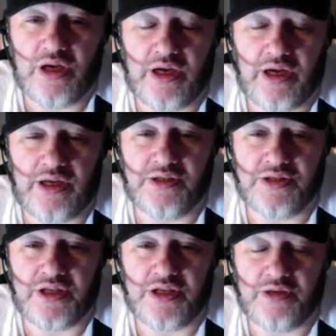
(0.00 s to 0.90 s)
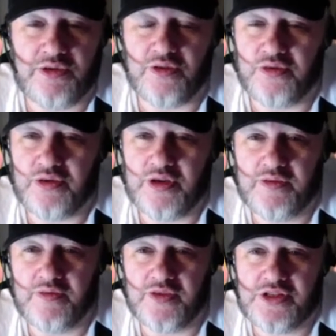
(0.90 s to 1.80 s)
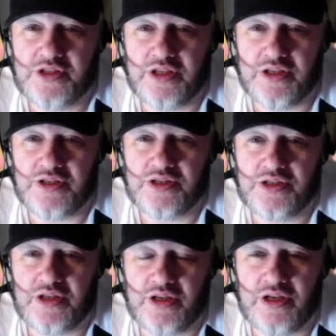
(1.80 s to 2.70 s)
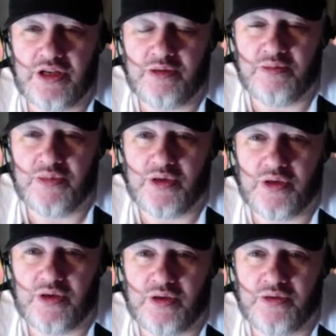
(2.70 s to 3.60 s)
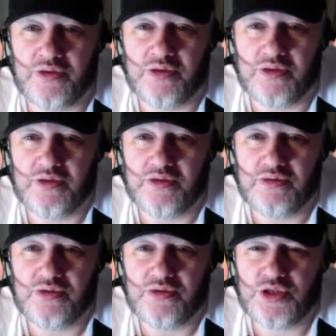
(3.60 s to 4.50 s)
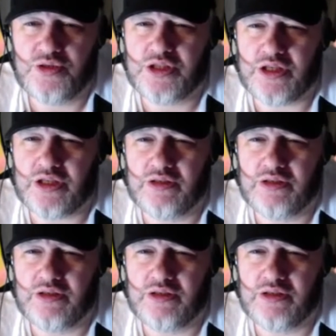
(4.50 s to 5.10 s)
And we've got 3 of them visiting us on Tuesday.